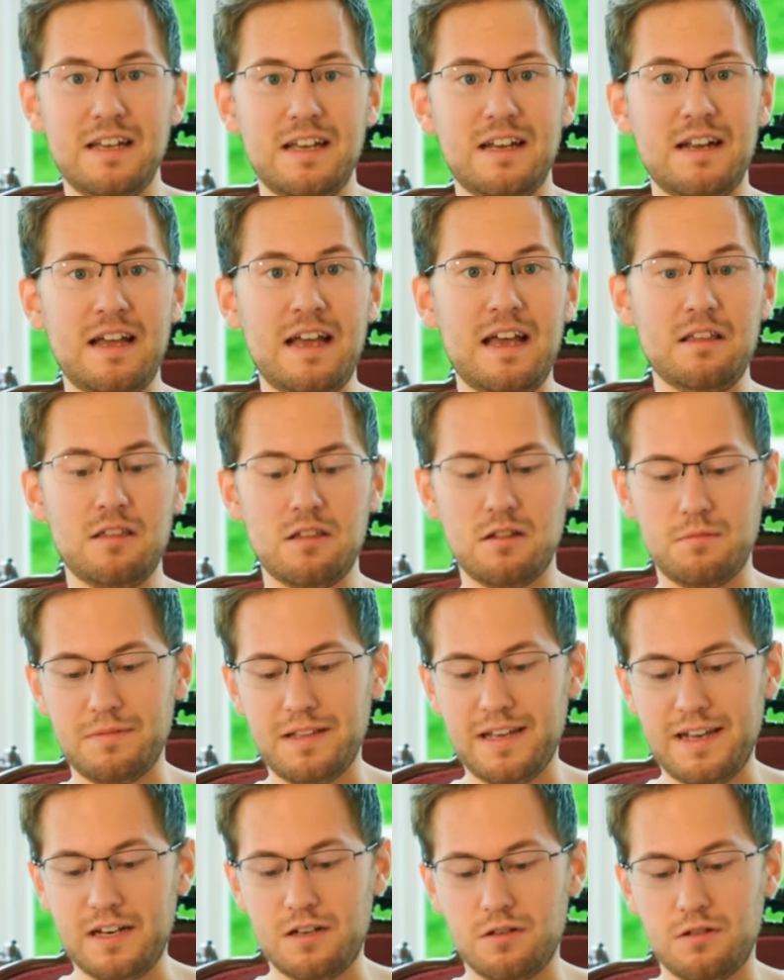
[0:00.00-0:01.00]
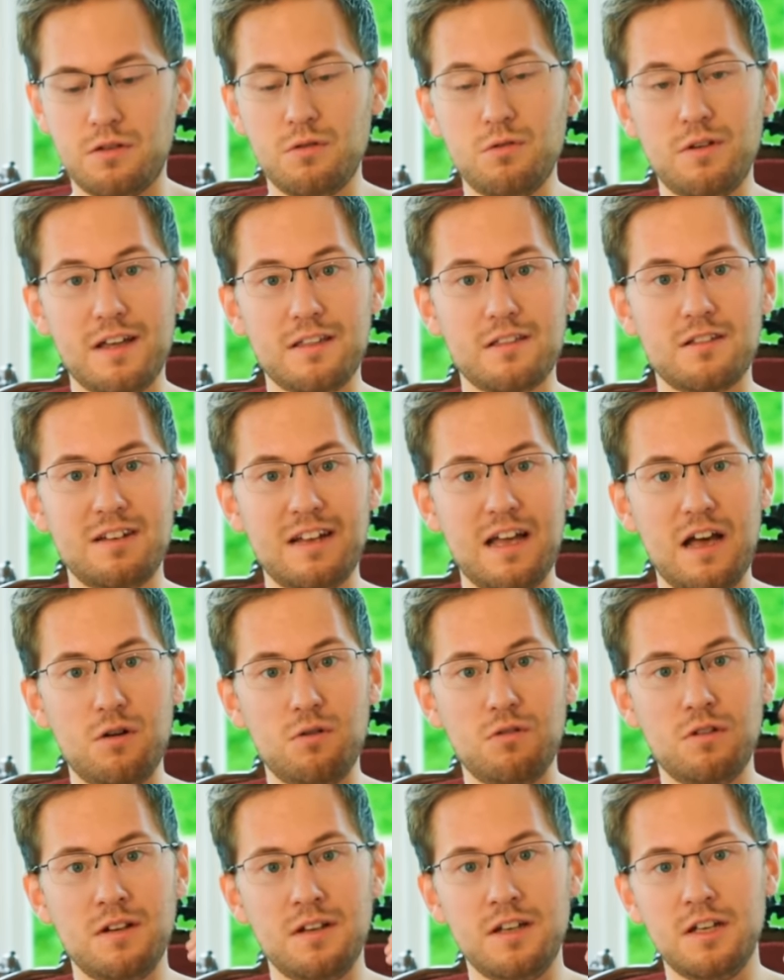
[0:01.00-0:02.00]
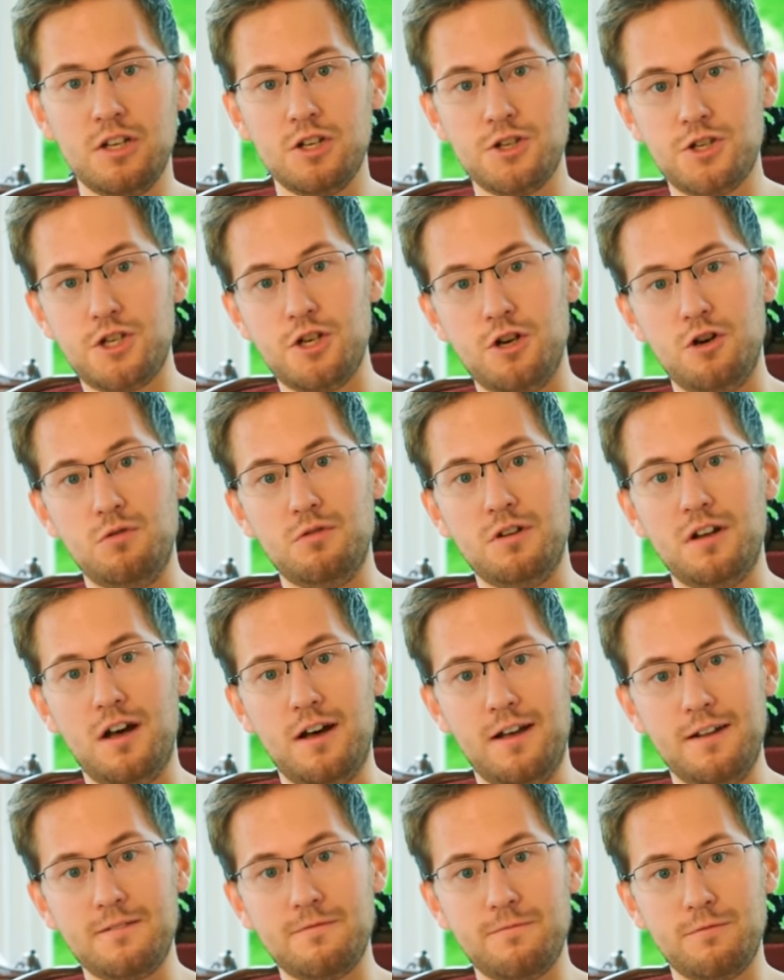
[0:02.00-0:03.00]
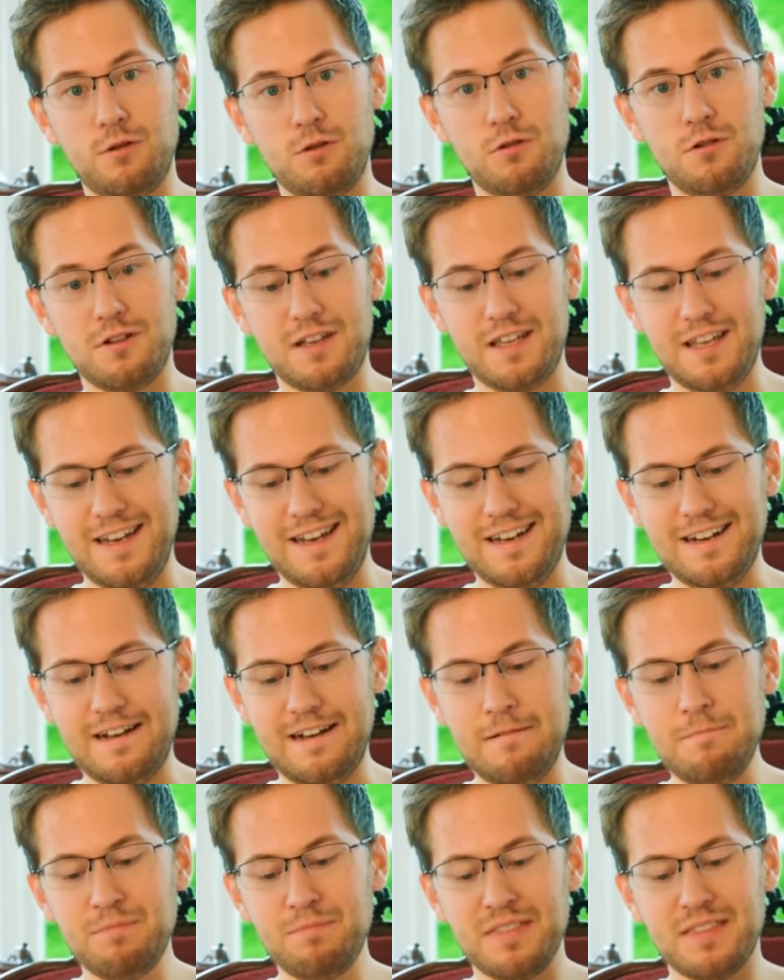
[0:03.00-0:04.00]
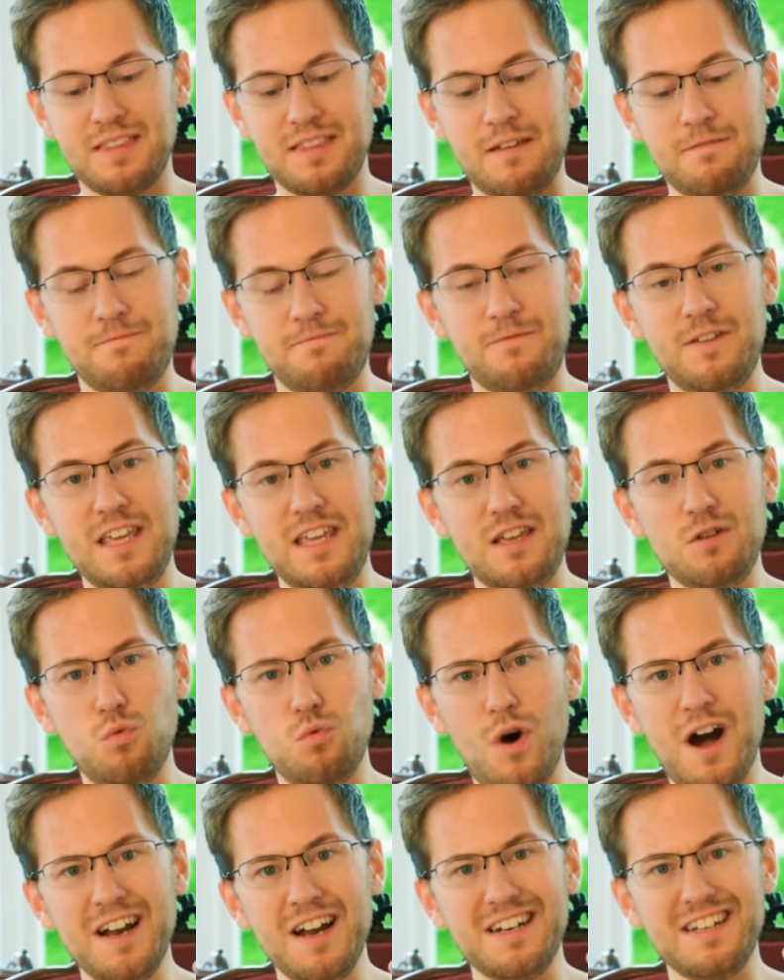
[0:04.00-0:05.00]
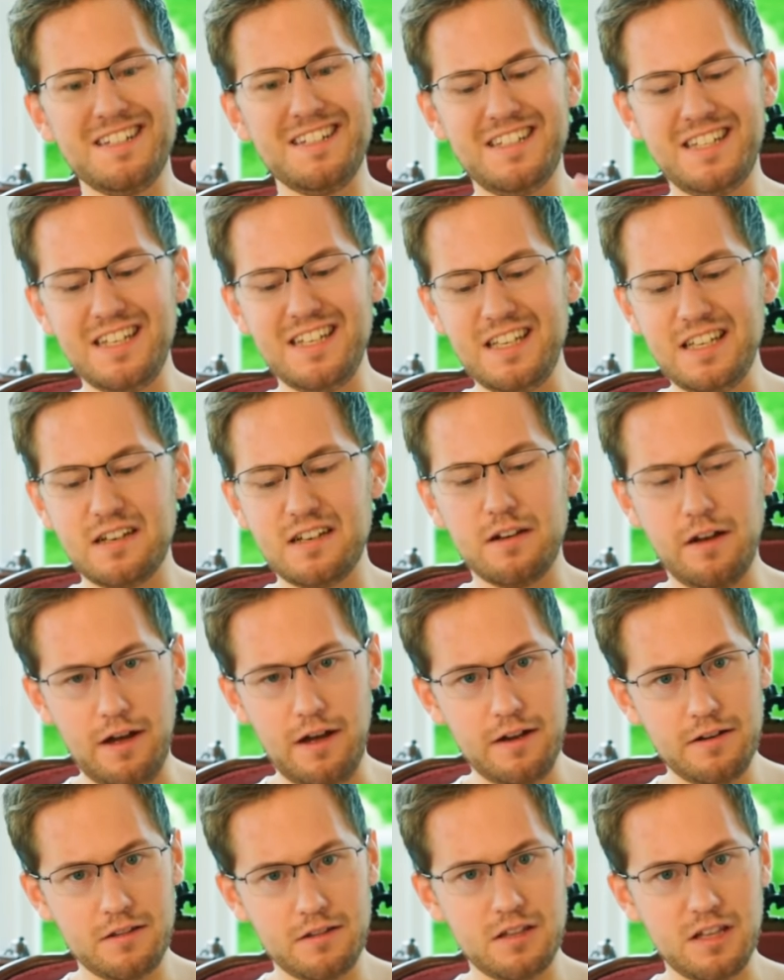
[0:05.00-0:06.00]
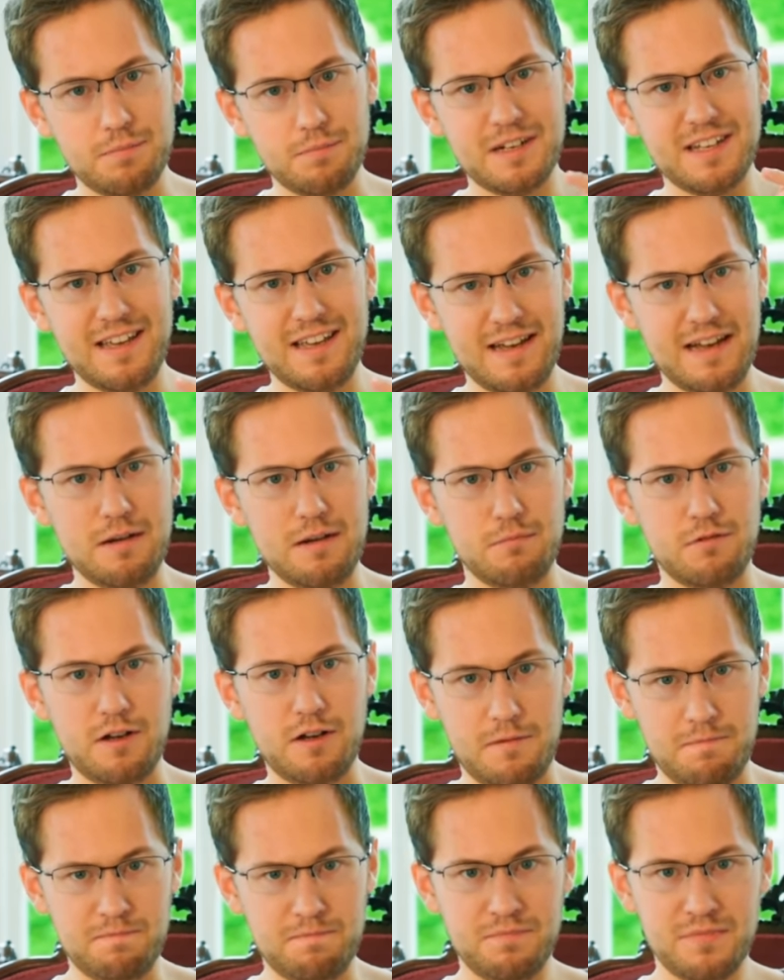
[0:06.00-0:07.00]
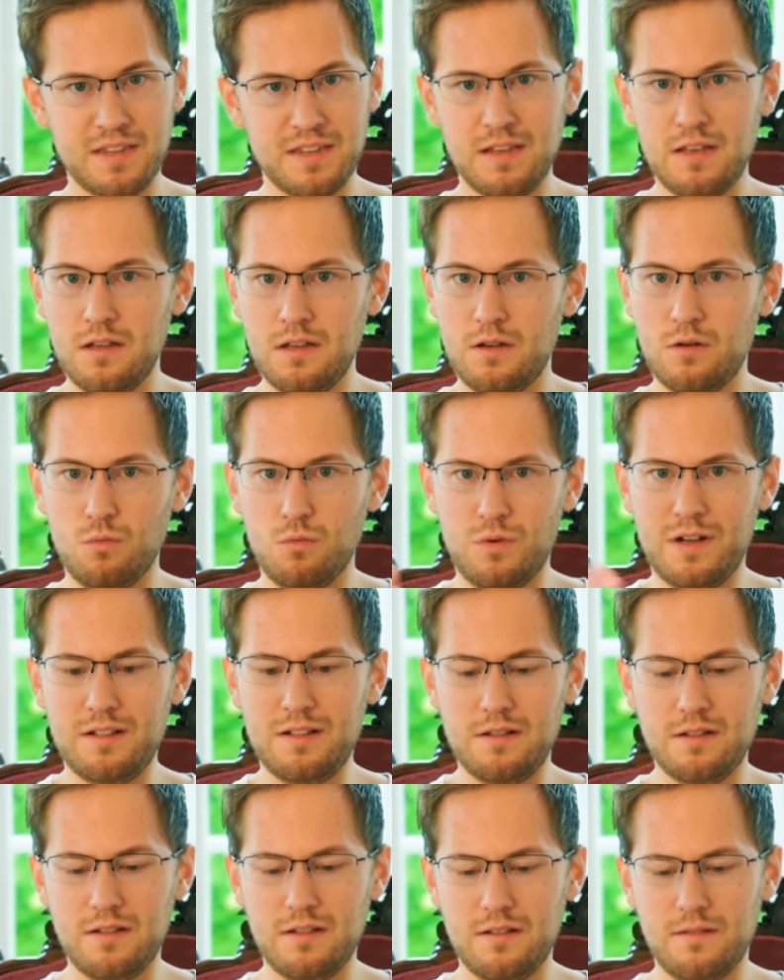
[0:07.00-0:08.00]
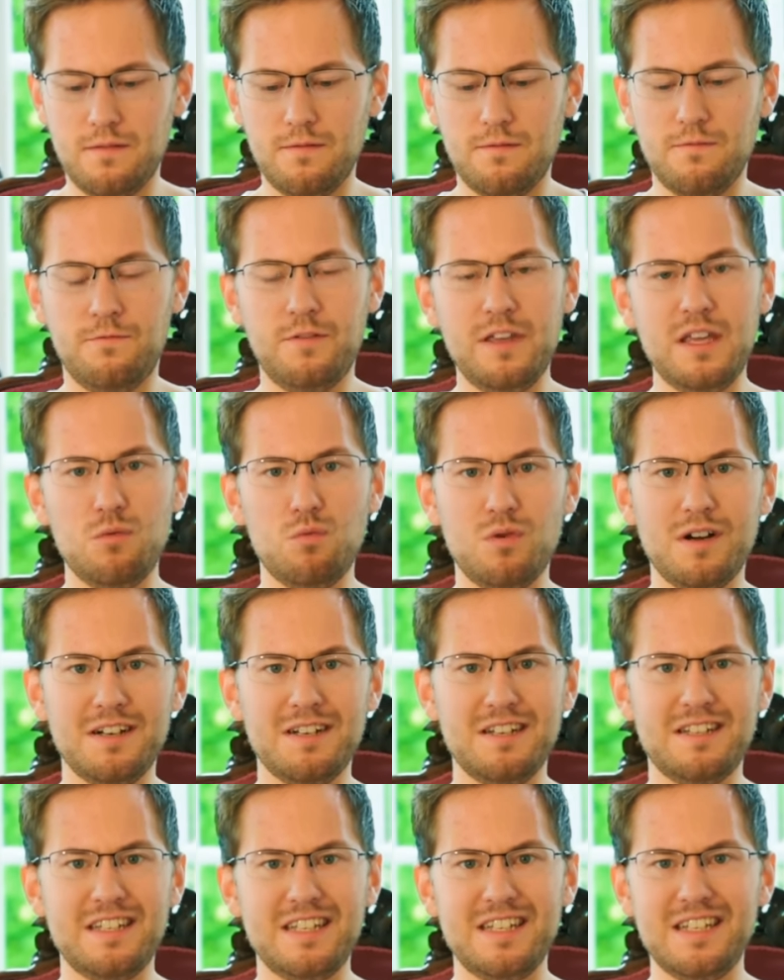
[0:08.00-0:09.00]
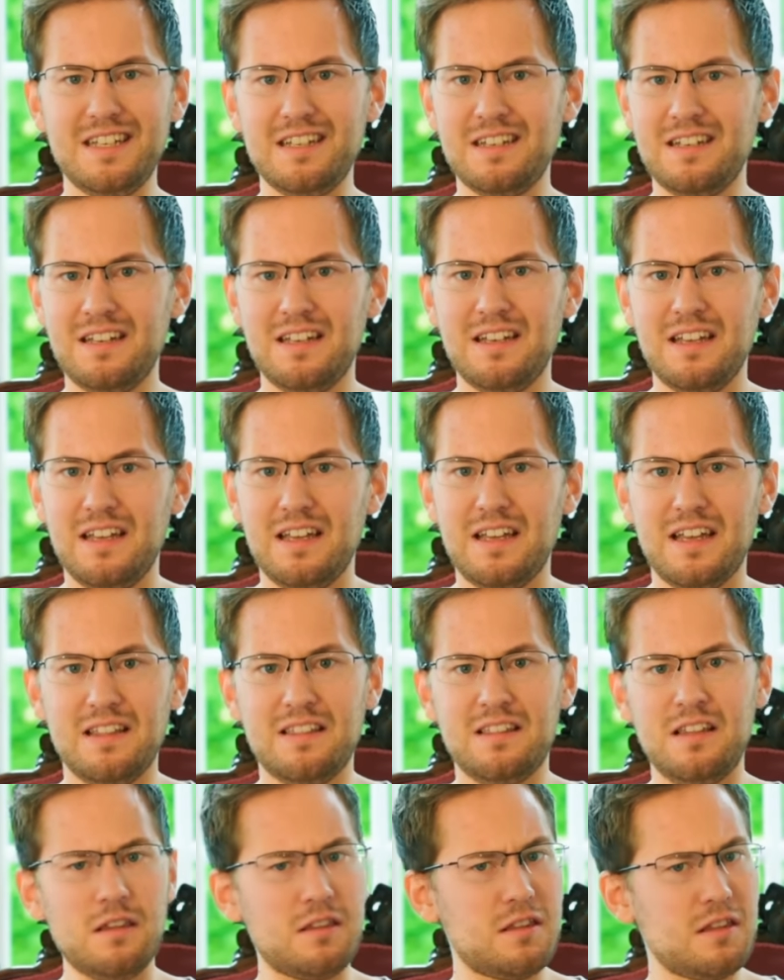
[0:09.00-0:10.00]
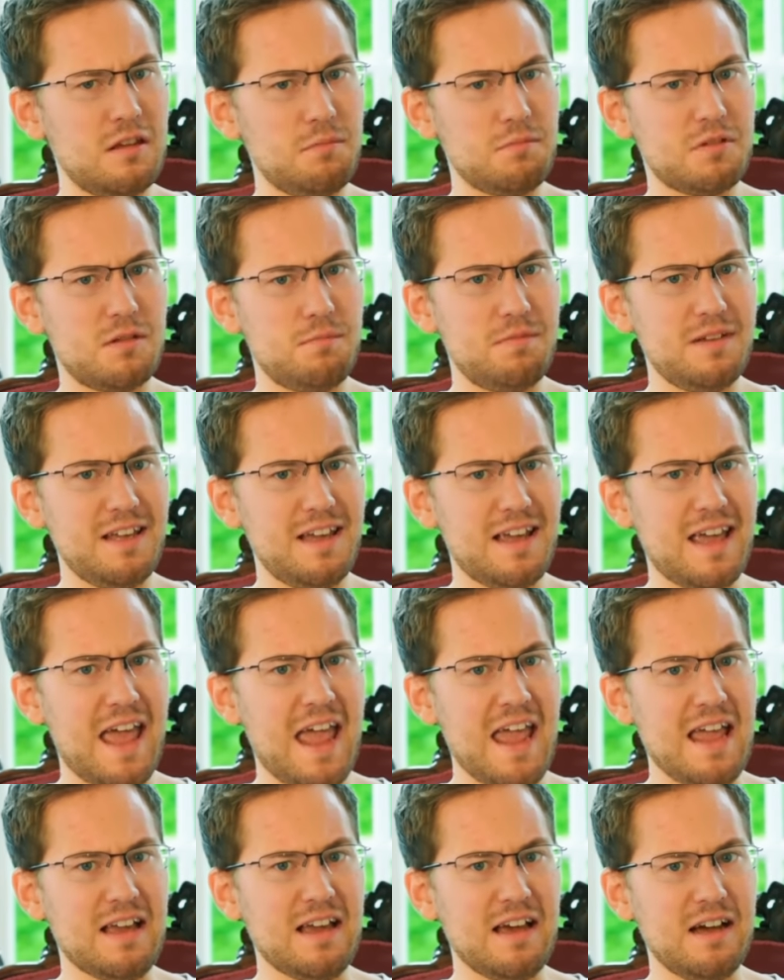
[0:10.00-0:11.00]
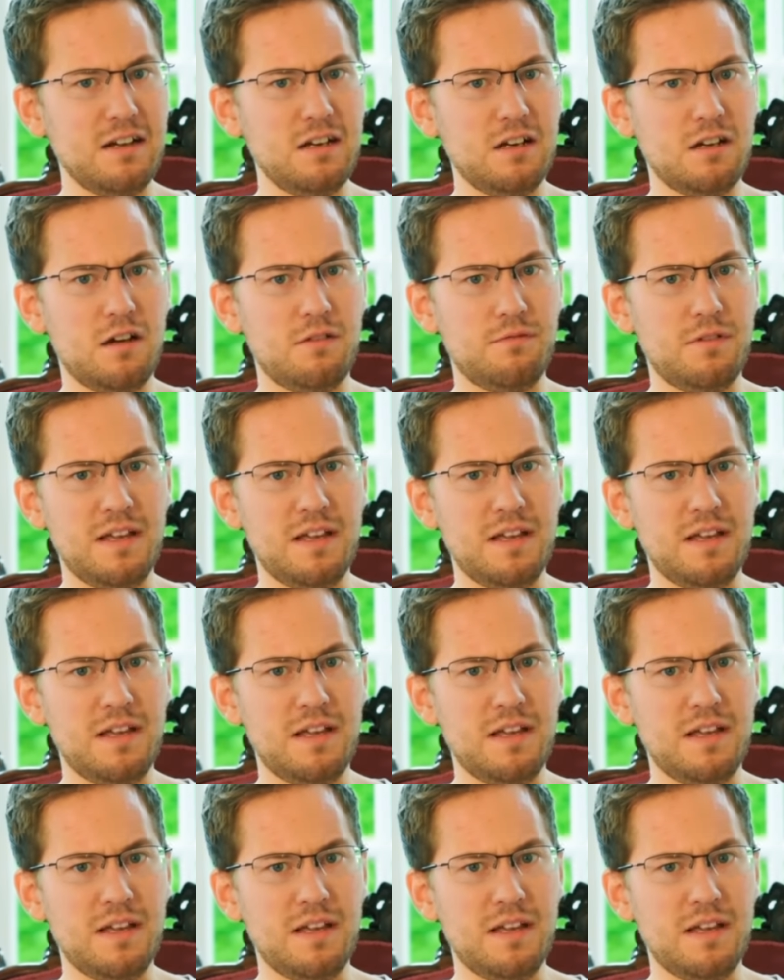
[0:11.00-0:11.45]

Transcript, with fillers: And Hasselblad, who has now shown at Photokina the V1D concept camera. Well, V1D, this seems to be a kind of